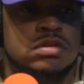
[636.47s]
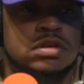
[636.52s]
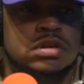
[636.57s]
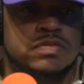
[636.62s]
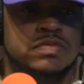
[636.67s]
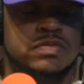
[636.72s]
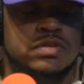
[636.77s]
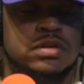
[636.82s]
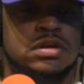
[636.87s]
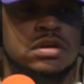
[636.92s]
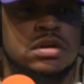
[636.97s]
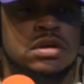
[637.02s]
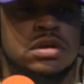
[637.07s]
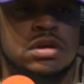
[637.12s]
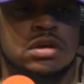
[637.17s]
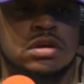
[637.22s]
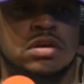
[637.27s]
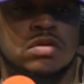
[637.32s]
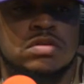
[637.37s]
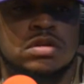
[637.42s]
different
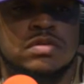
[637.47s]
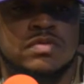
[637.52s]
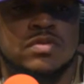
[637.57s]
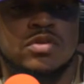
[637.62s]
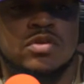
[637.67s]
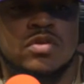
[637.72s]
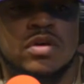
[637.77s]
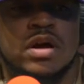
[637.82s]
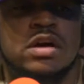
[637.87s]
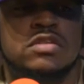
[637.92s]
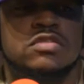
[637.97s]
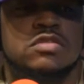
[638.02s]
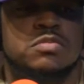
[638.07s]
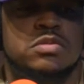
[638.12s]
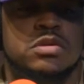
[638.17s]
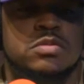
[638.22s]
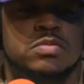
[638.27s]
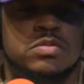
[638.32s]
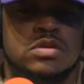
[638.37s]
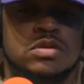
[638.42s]
crowds of
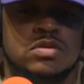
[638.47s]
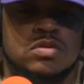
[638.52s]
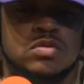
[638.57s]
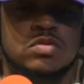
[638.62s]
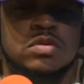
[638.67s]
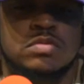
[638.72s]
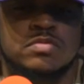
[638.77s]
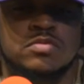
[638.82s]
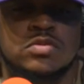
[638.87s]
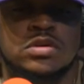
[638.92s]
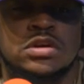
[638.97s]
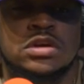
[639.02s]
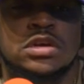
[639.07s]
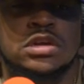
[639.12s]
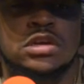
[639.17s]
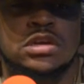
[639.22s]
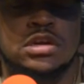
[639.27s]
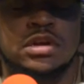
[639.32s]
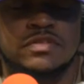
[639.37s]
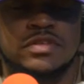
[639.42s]
people and who I'm
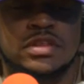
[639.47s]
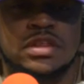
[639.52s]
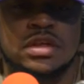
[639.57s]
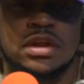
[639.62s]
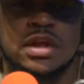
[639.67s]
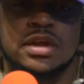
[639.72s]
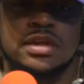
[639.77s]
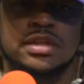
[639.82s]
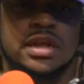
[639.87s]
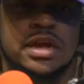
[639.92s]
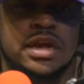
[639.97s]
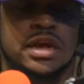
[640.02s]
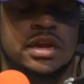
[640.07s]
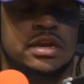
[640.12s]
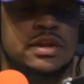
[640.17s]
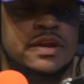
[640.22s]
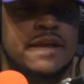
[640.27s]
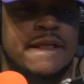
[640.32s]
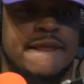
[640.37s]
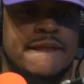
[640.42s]
with and everything like that,
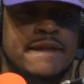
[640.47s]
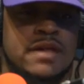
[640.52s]
and